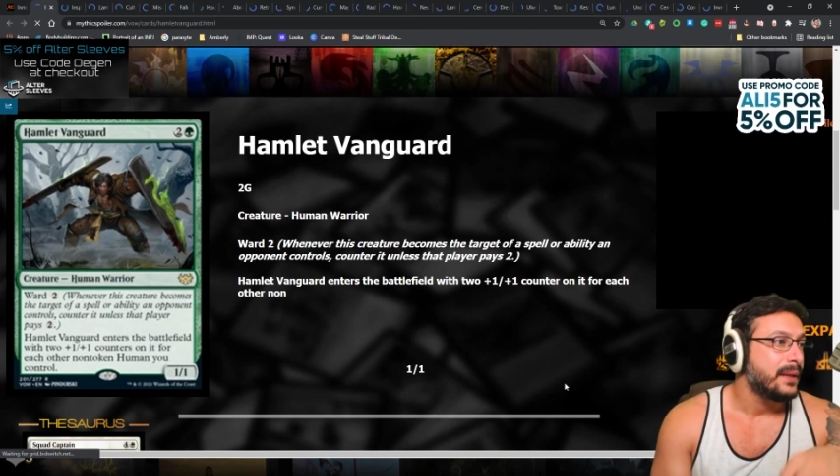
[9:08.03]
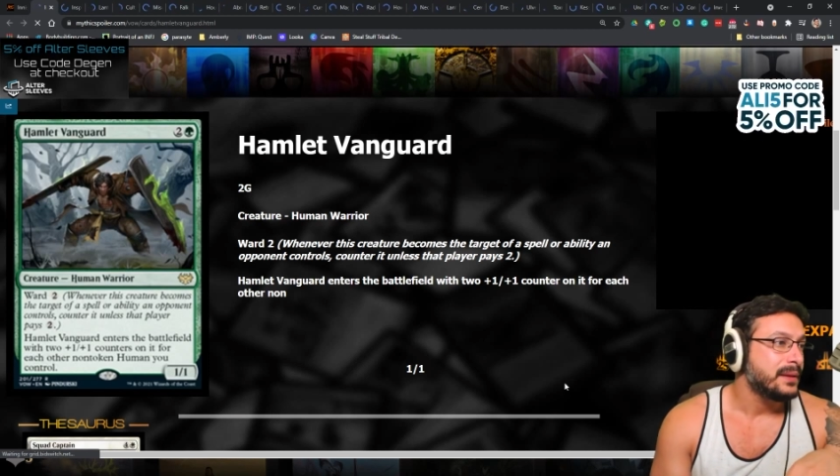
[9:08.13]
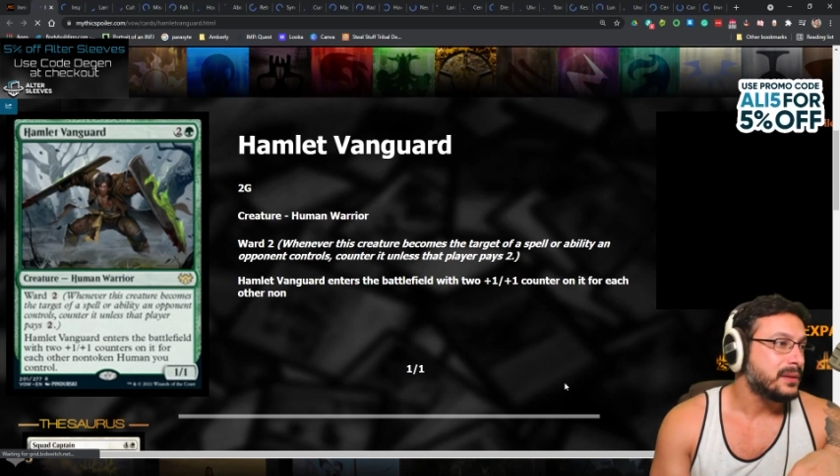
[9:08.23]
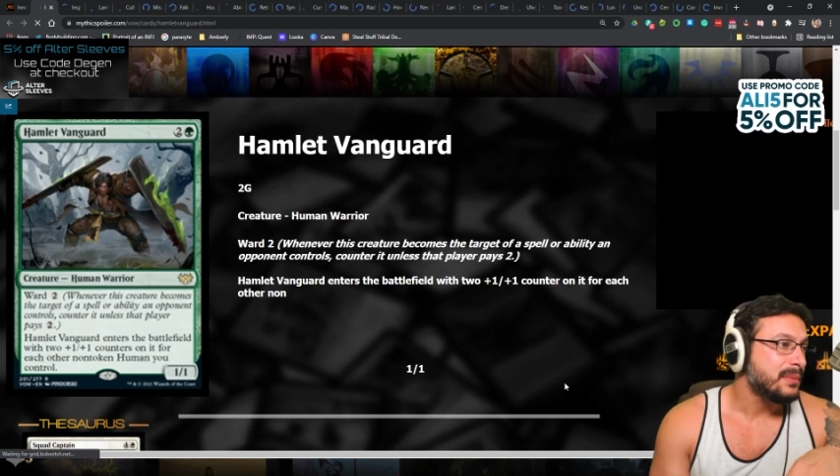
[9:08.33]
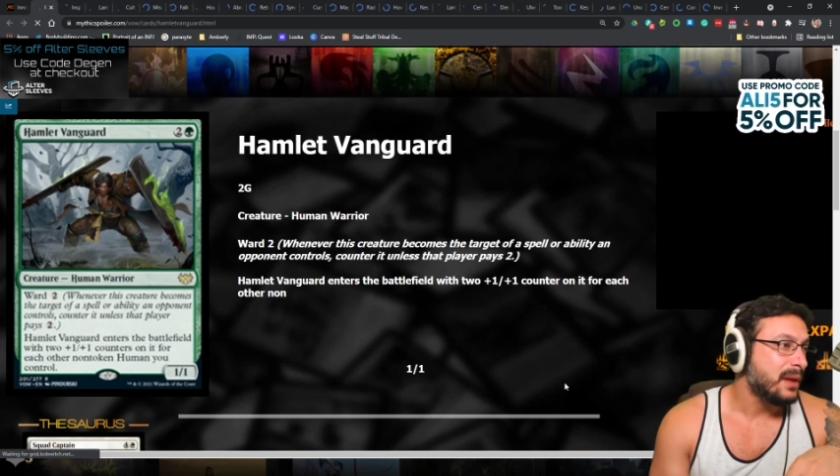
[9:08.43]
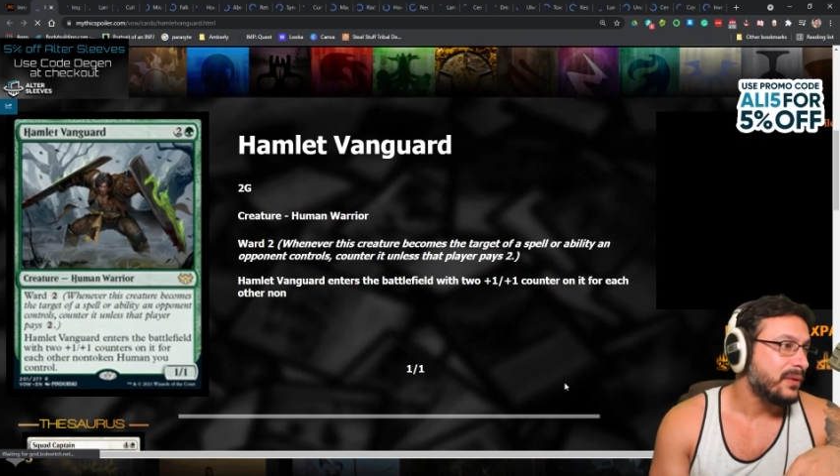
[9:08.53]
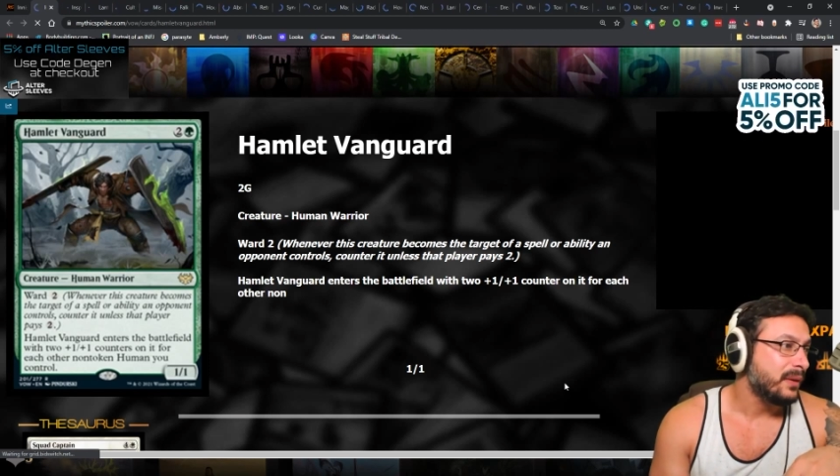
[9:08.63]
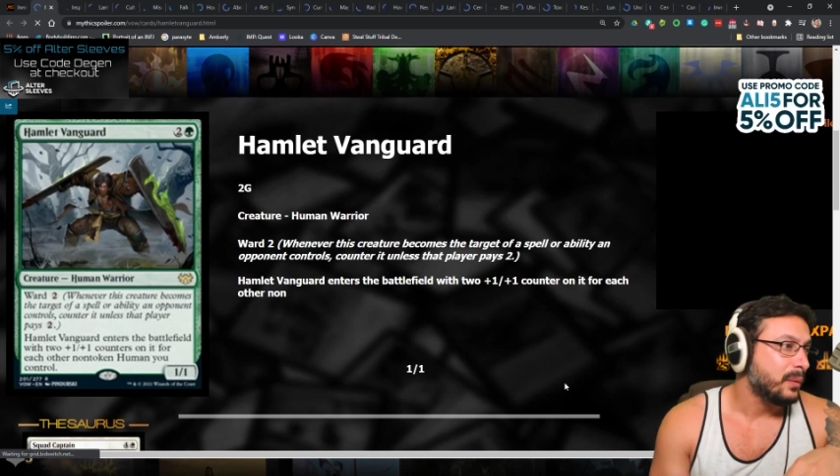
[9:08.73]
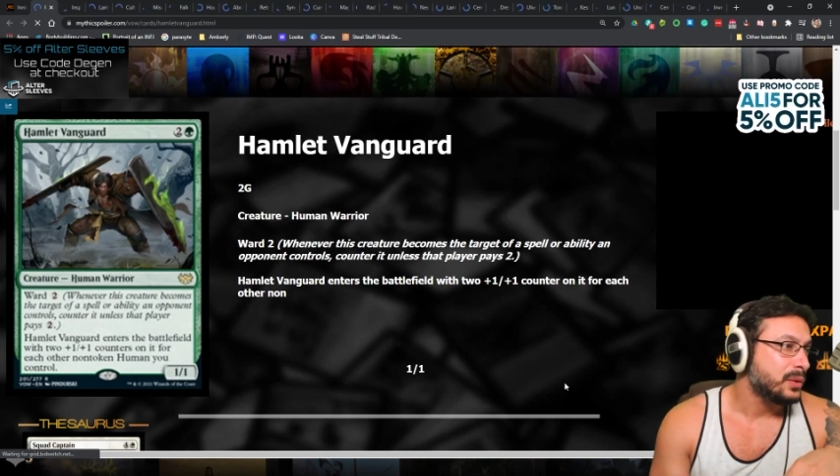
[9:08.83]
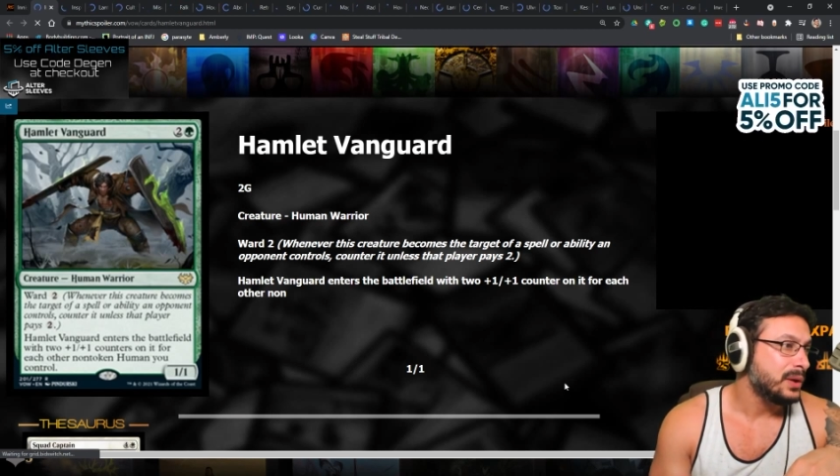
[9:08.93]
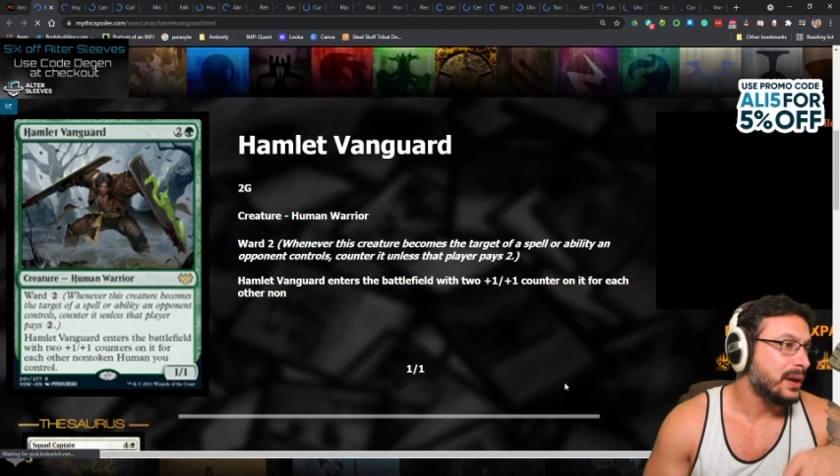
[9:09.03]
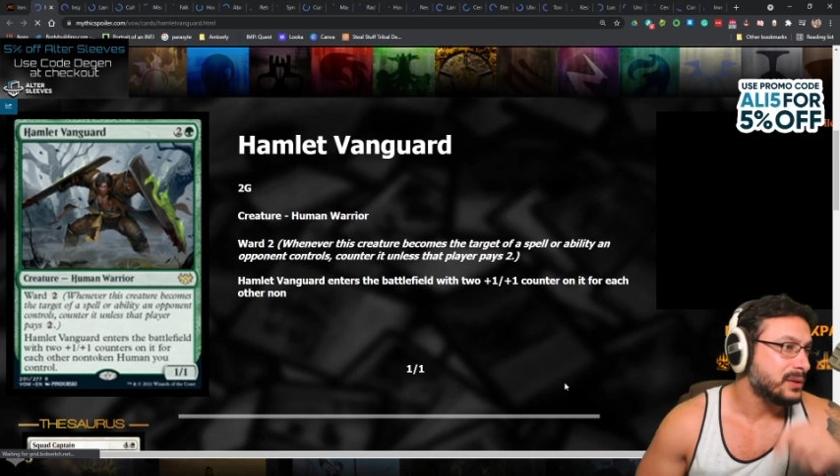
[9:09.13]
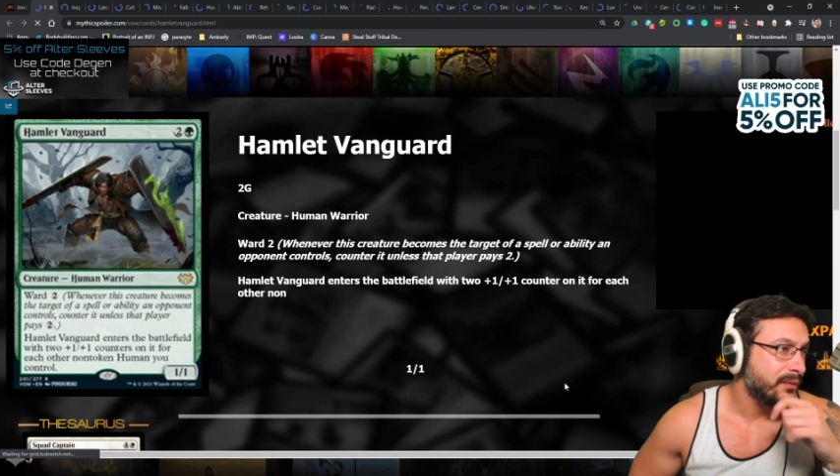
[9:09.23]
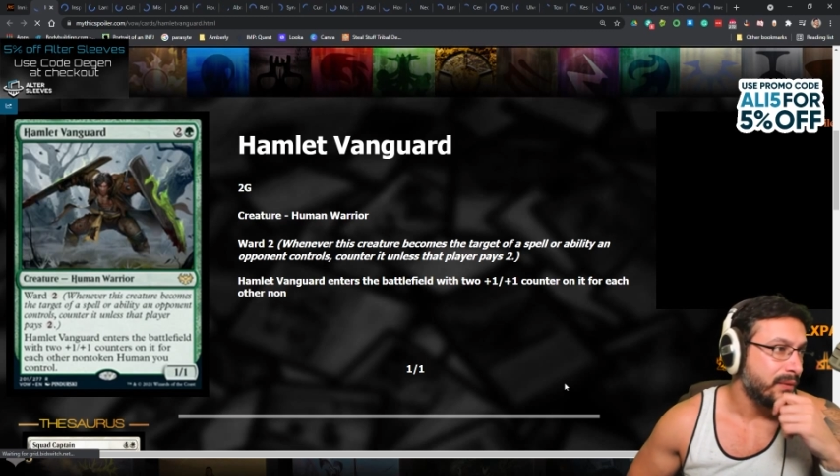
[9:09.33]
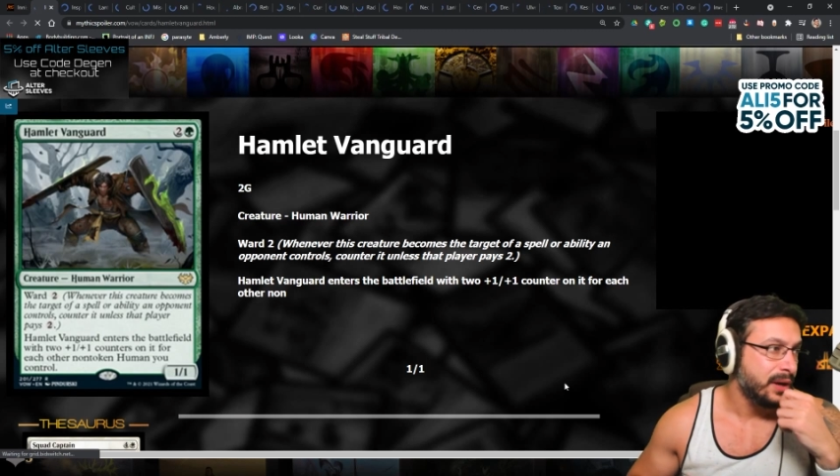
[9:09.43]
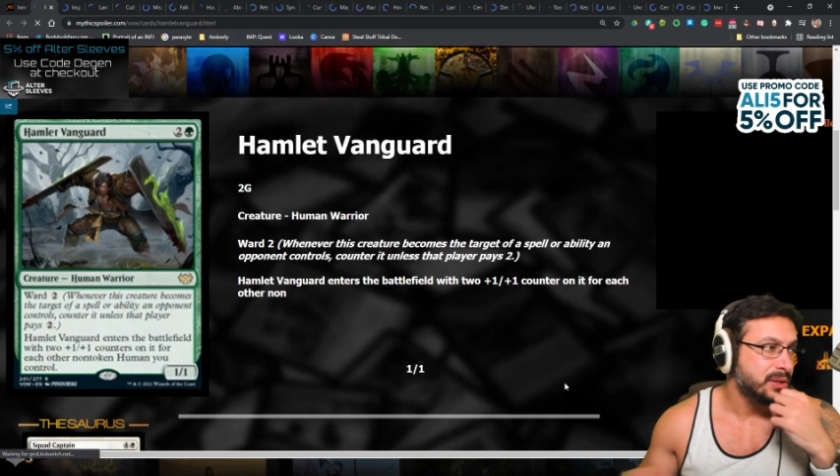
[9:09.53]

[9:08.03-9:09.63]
This card in the battlefield with 2 counters on it for